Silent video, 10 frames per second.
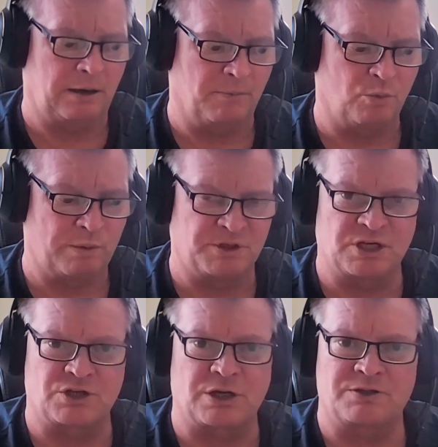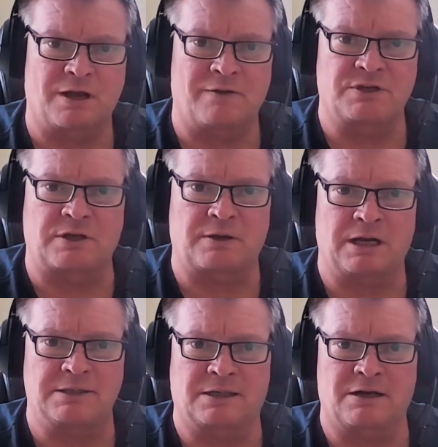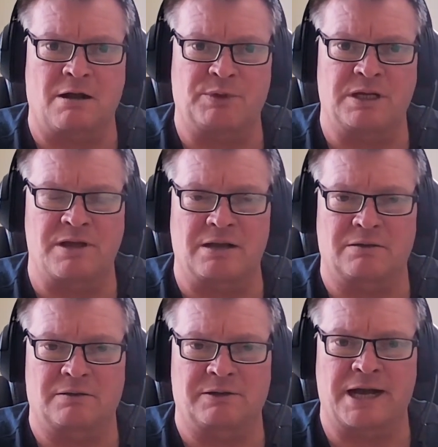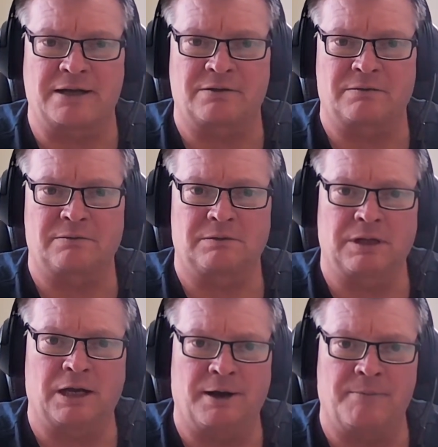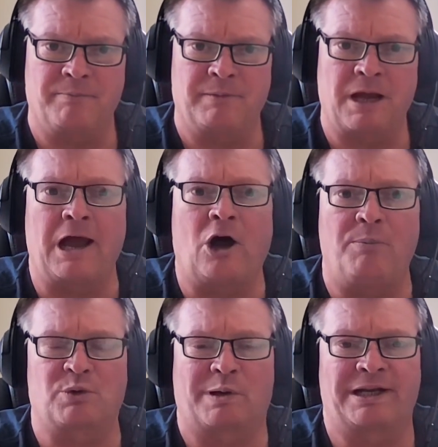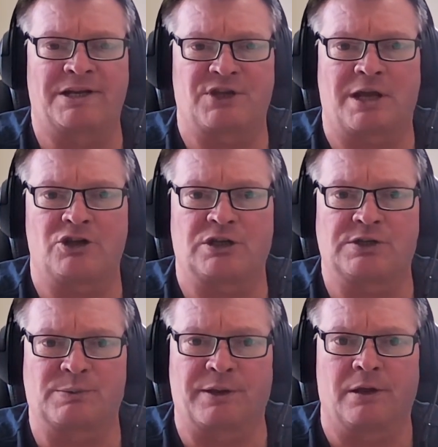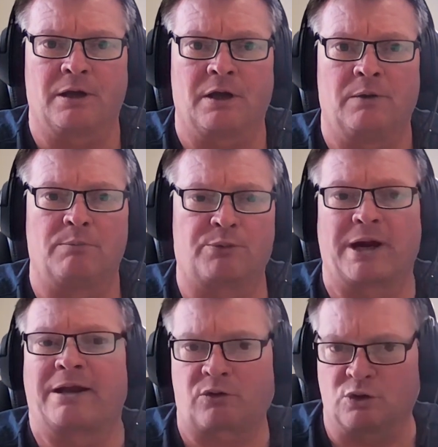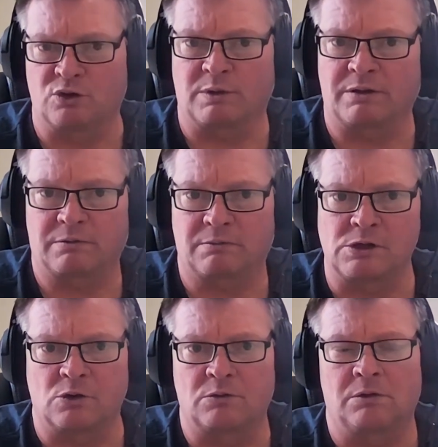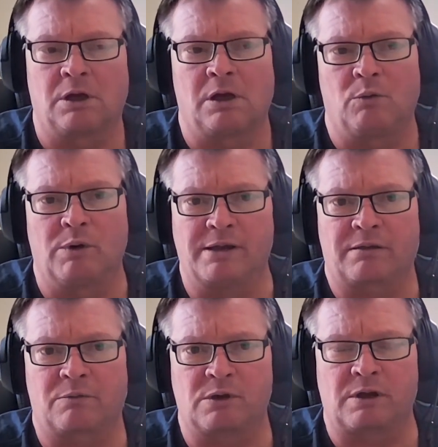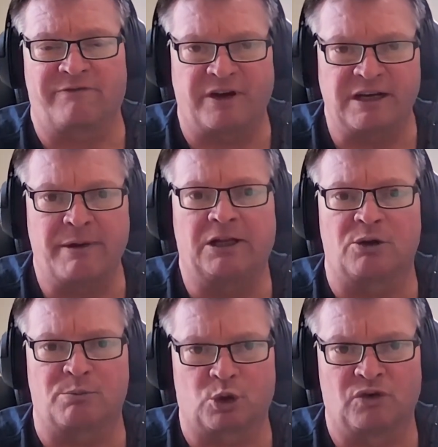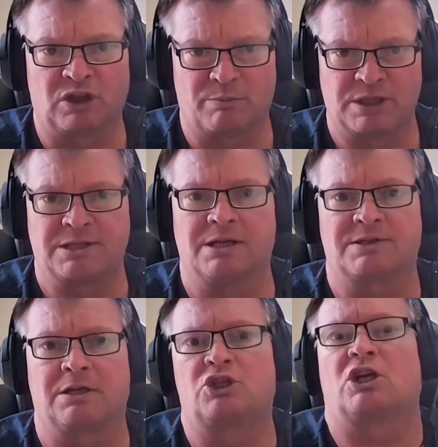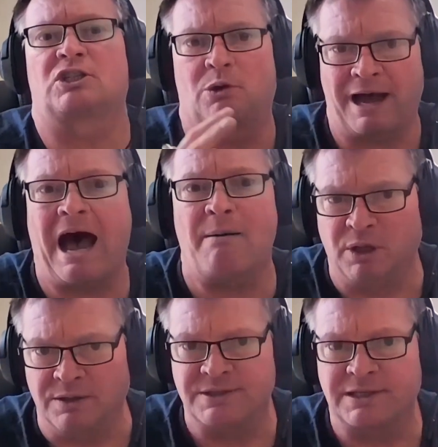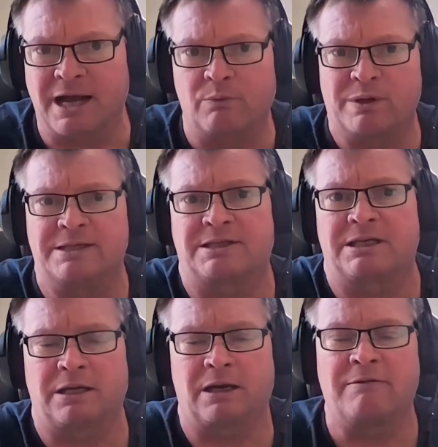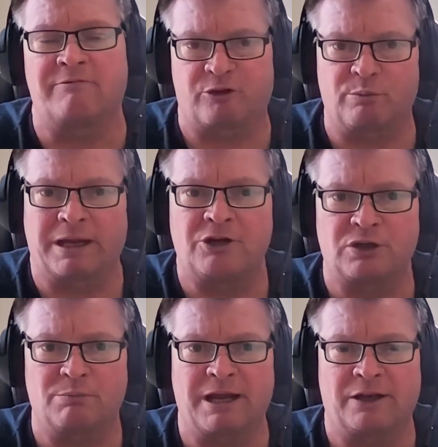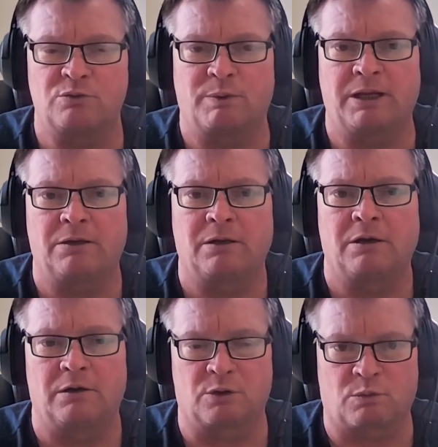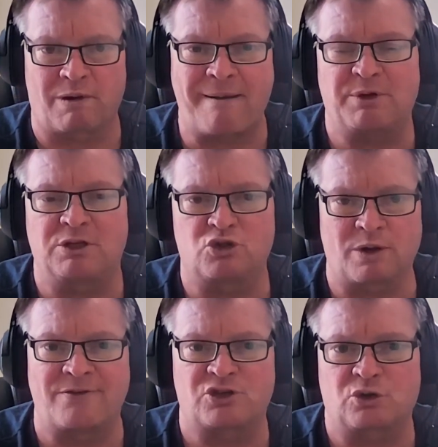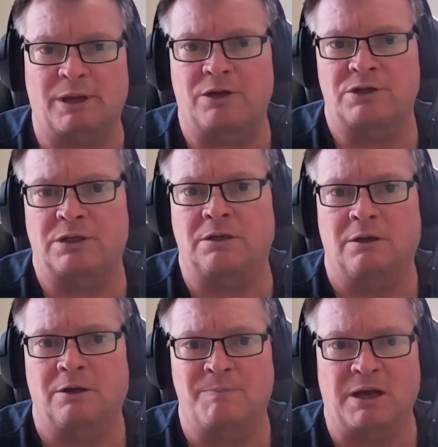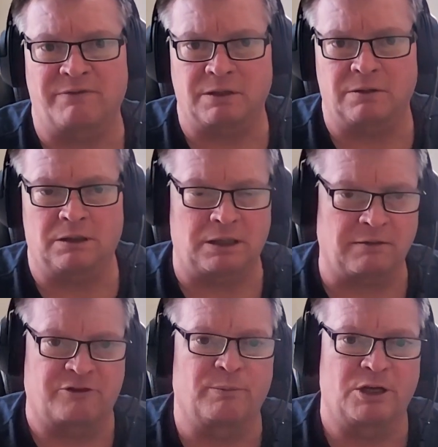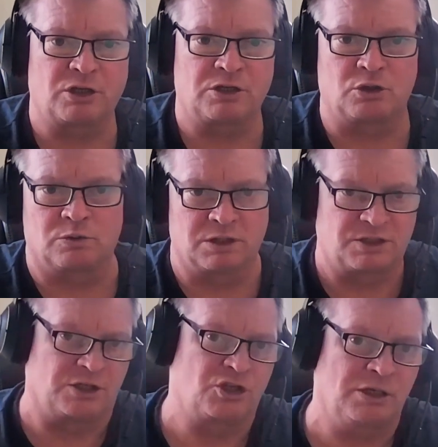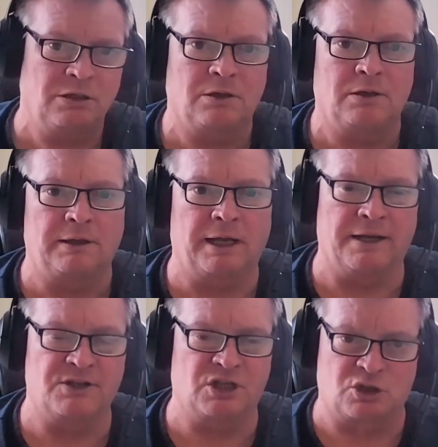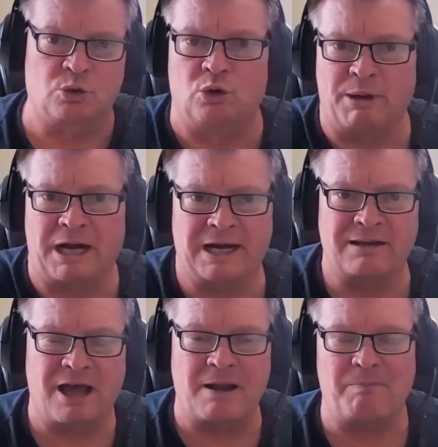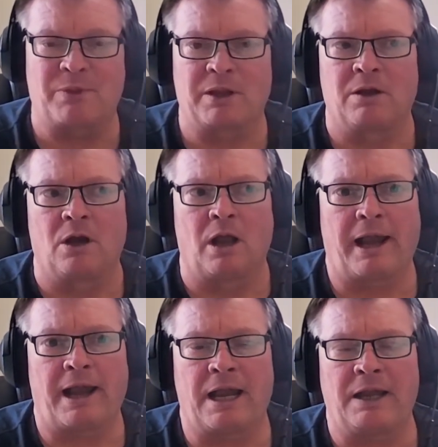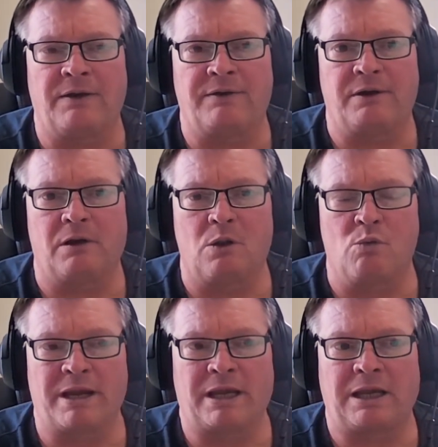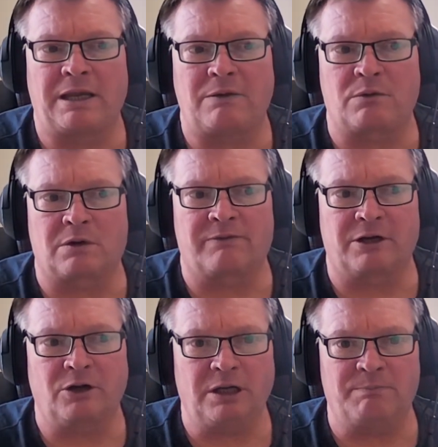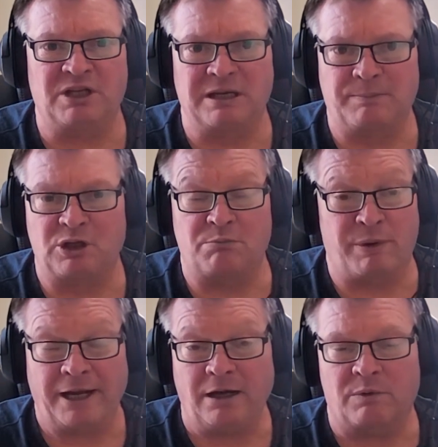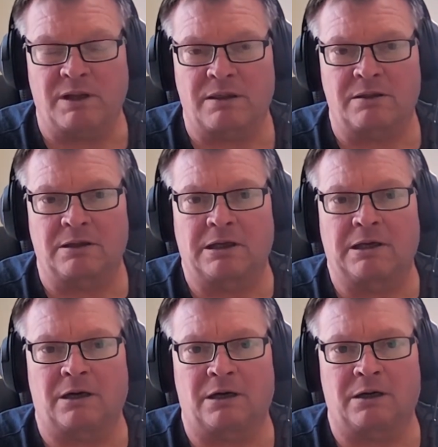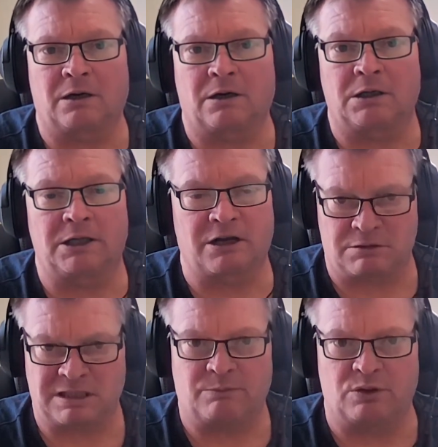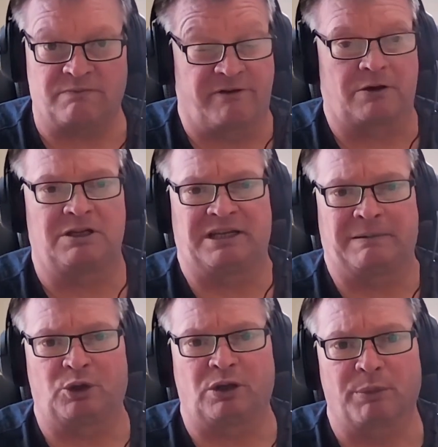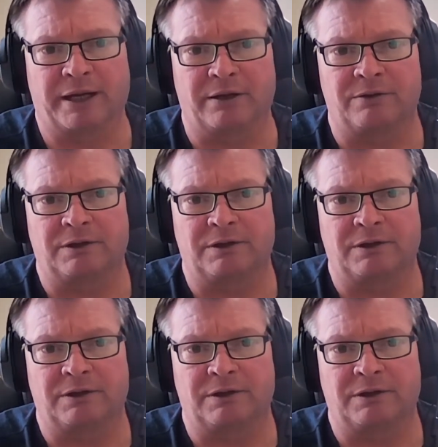We position ourselves as a company that helps organizations with breakthroughs, with fundamentally improving the business. And it just so happens that we see information management, or the rapid transformation of information to decision, as a tool behind that. And we were very deeply embedded with our early customers, very deeply embedded.